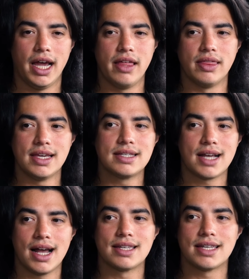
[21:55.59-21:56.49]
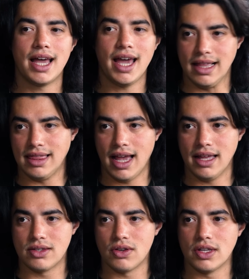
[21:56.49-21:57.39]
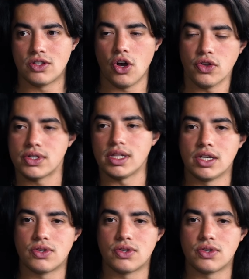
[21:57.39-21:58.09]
and these cars hate that. So it's constantly